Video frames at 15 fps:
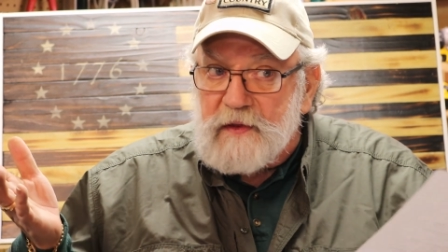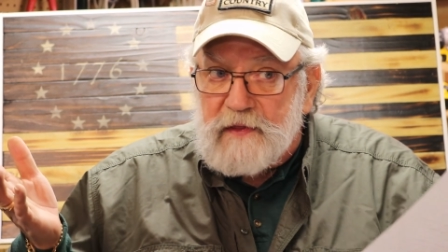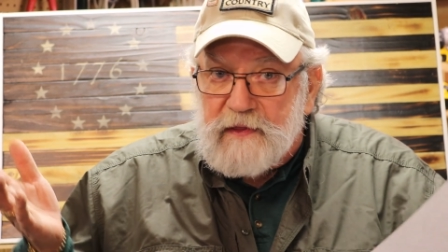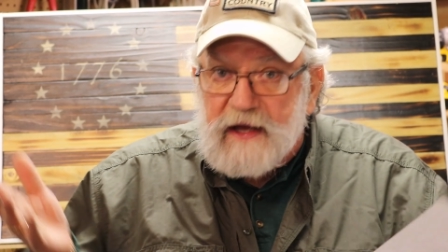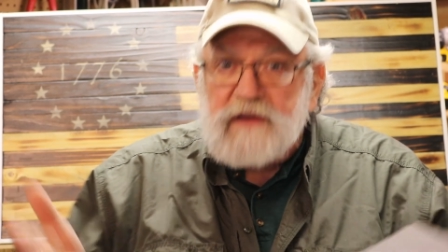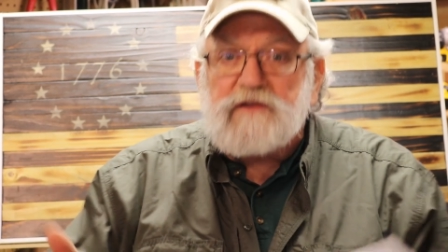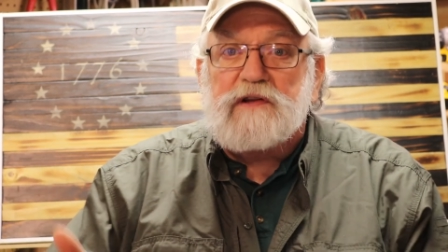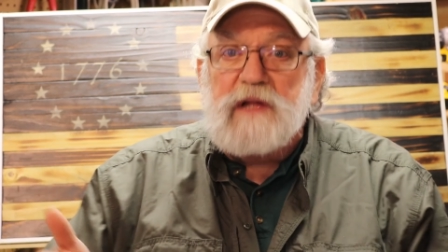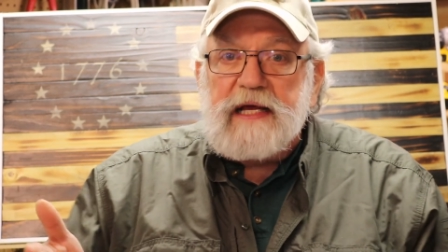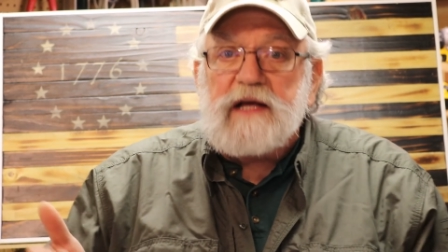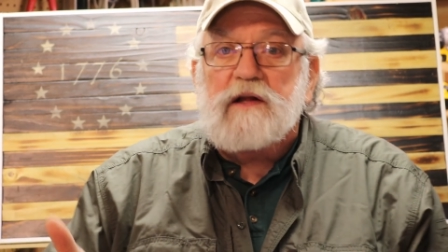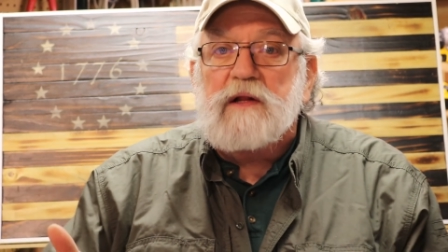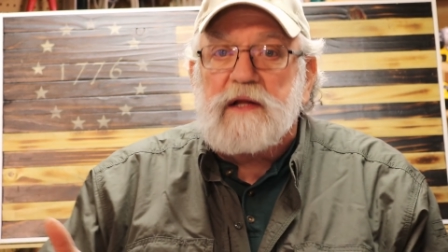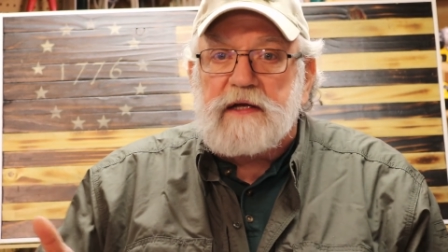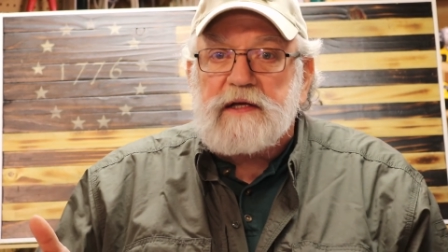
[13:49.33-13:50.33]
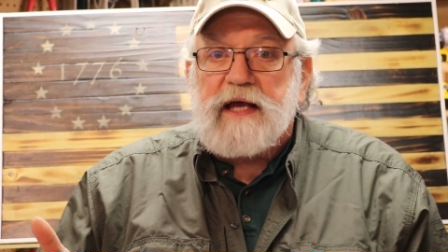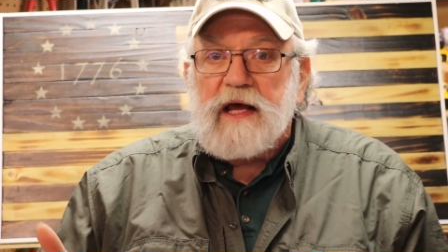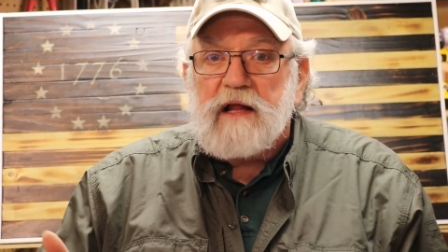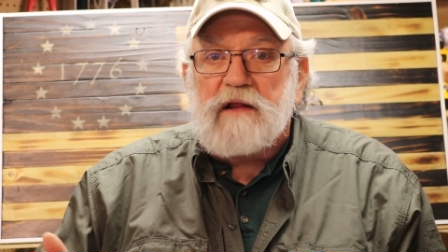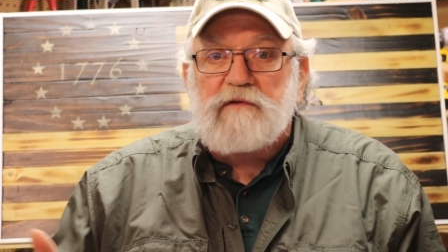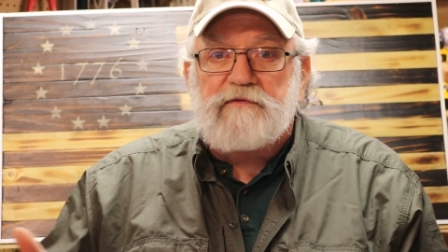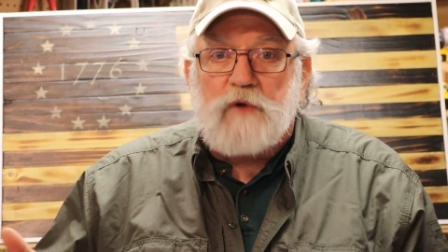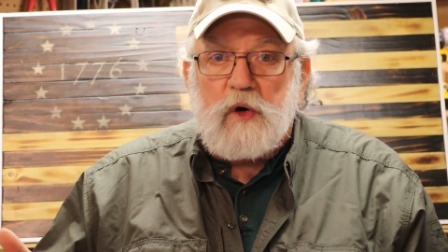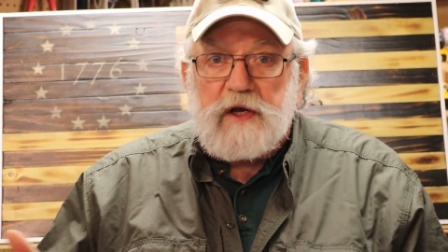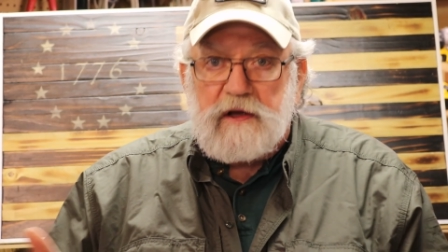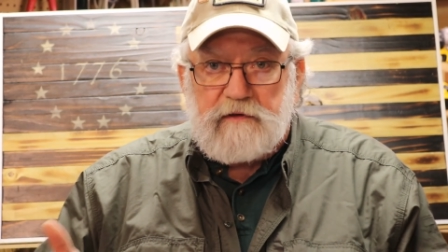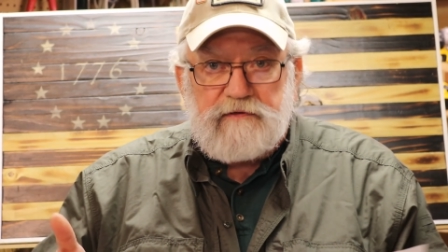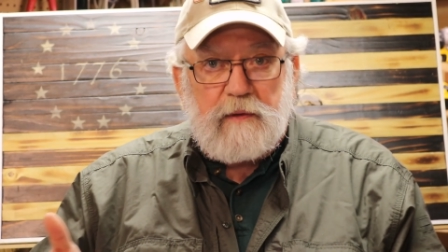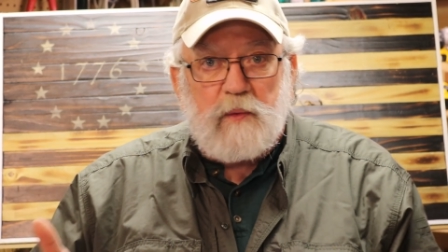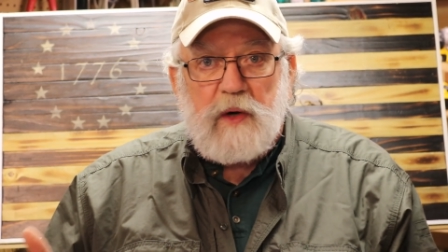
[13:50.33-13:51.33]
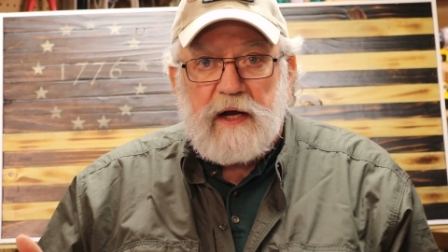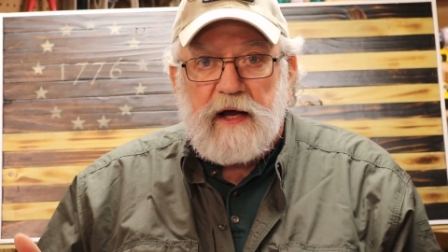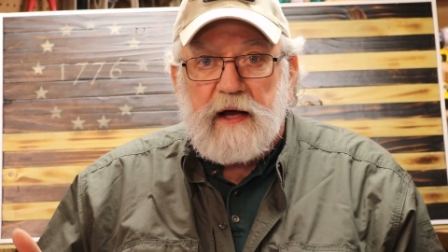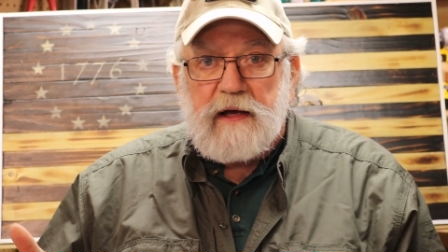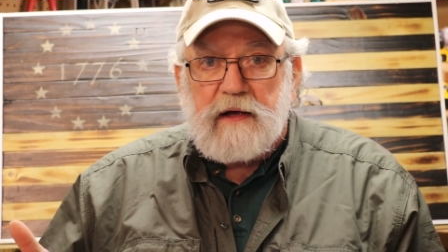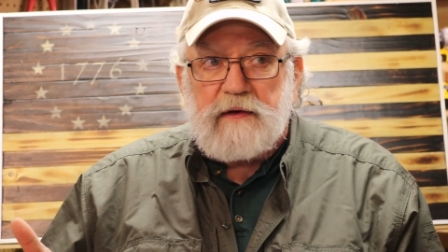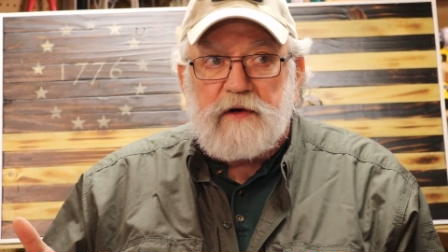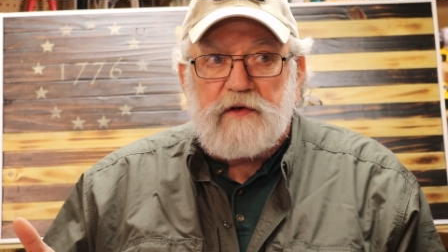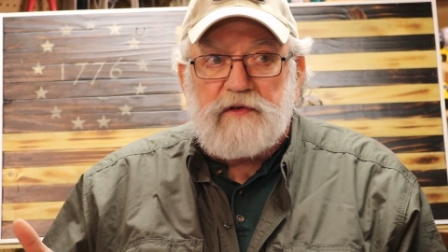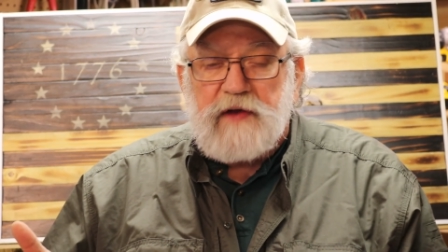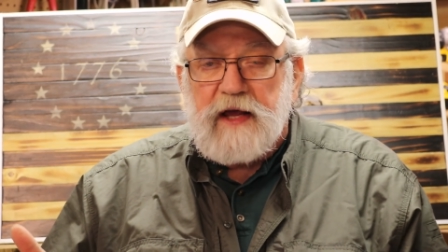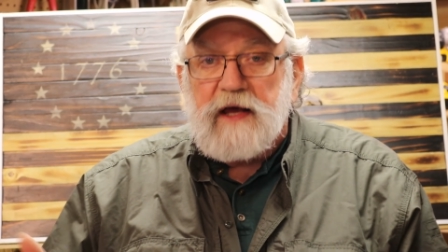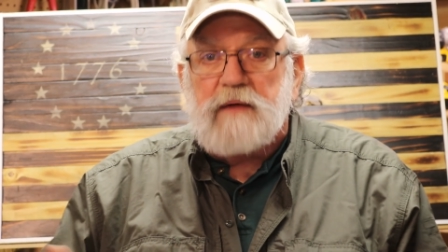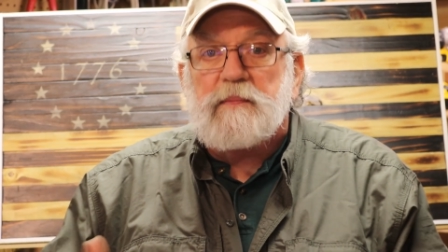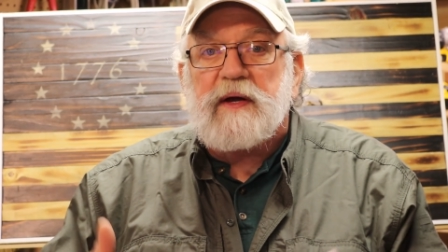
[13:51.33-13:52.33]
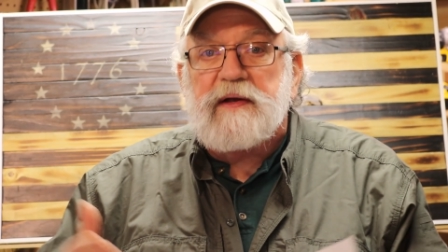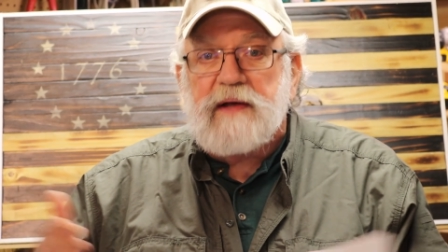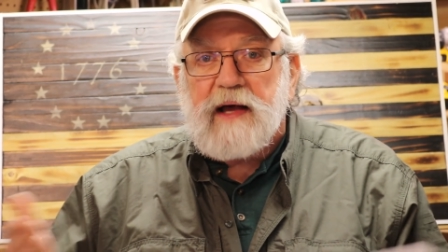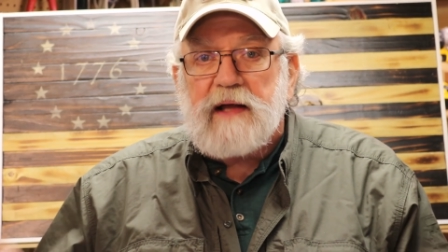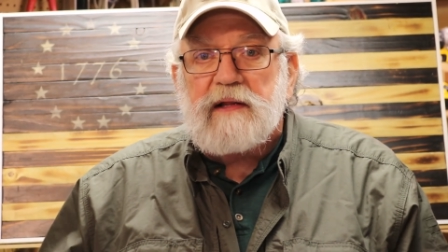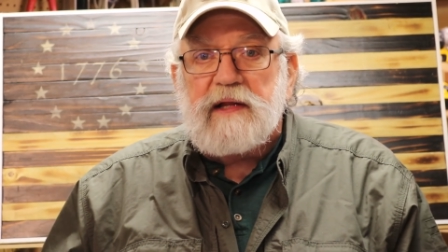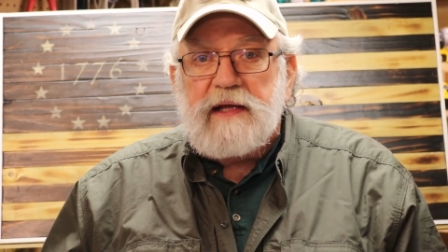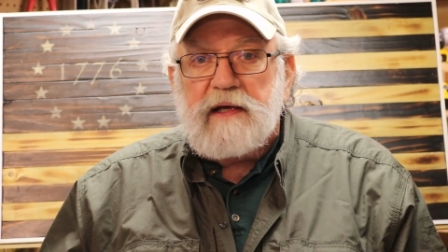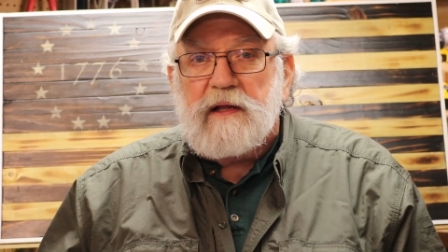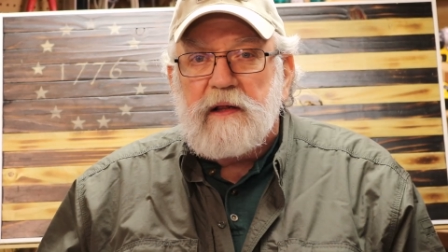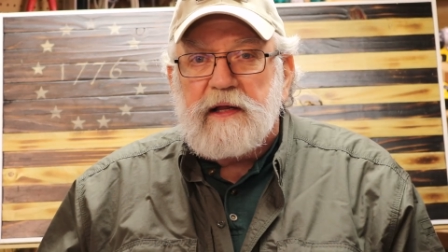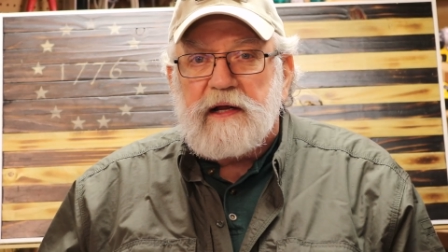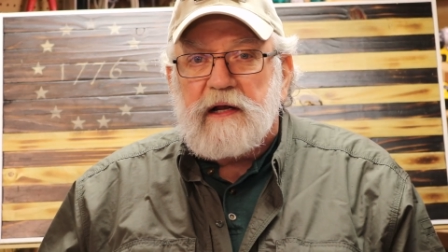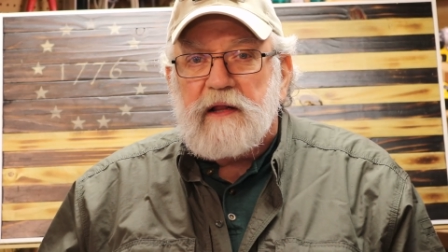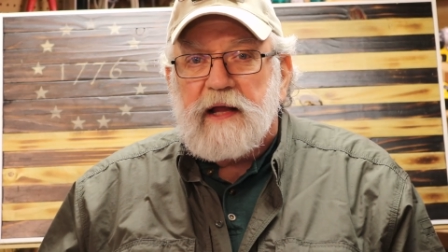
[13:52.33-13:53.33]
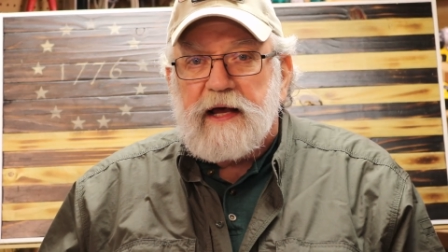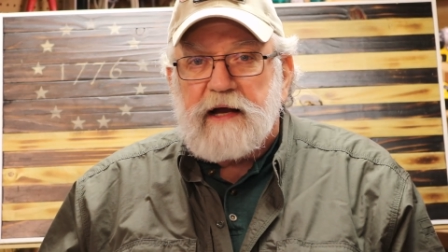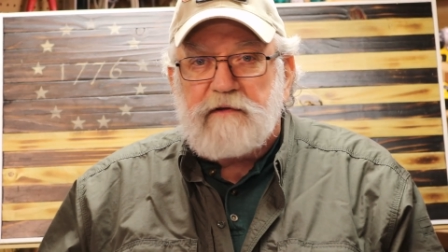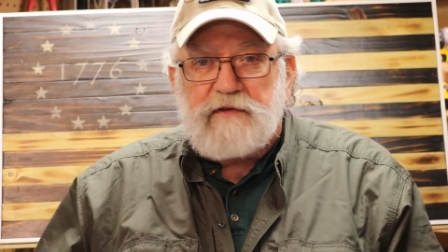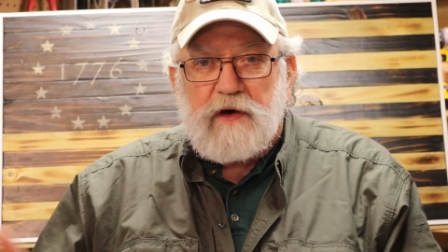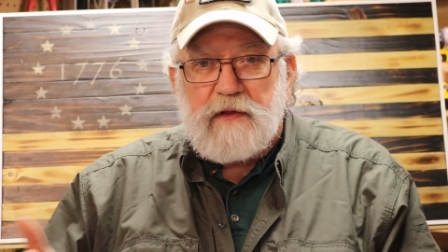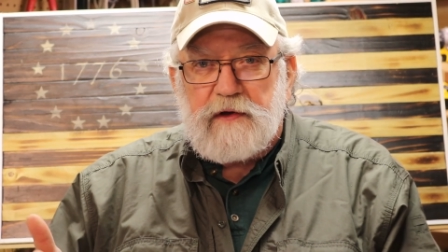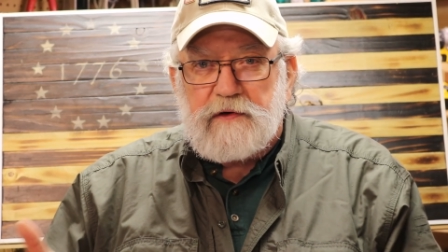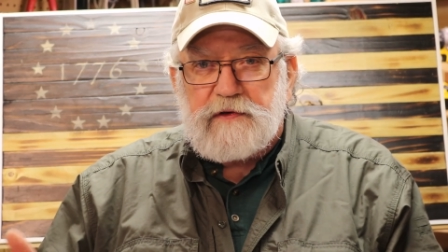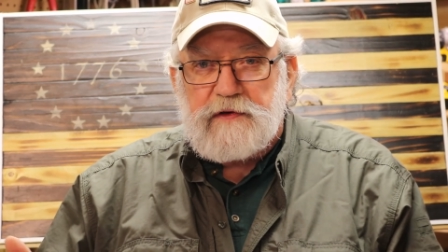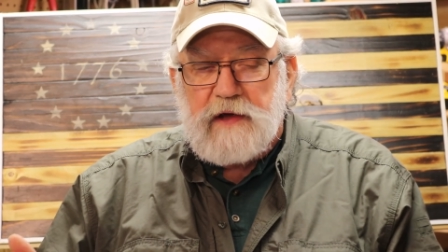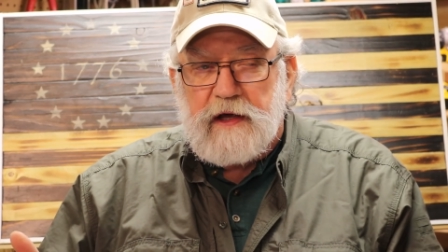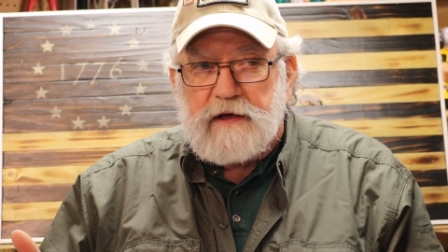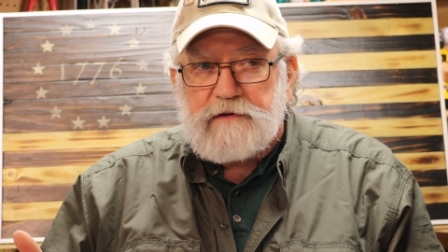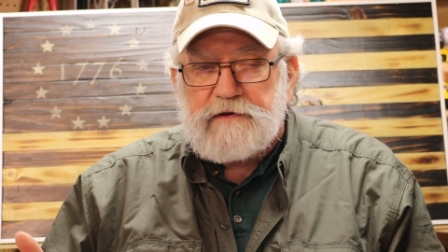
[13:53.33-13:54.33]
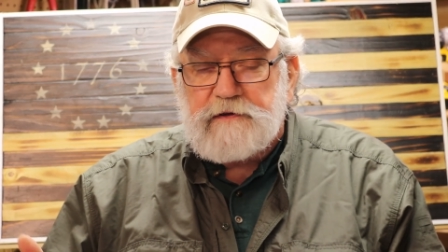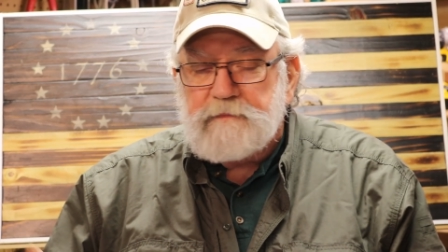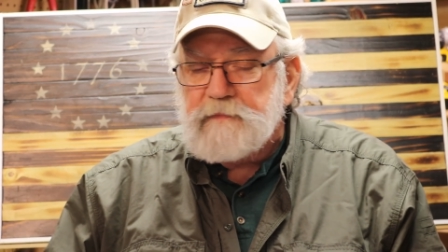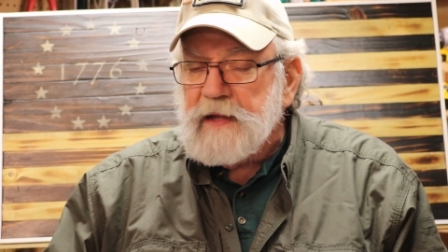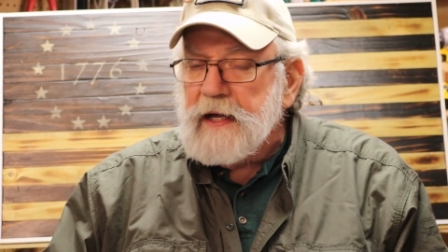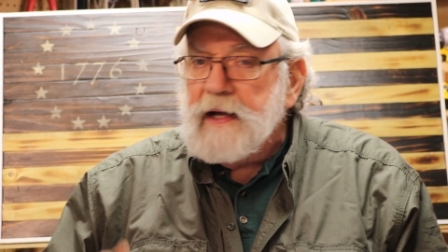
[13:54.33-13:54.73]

that's legal in California from what I understand, but not legal in a lot of other states.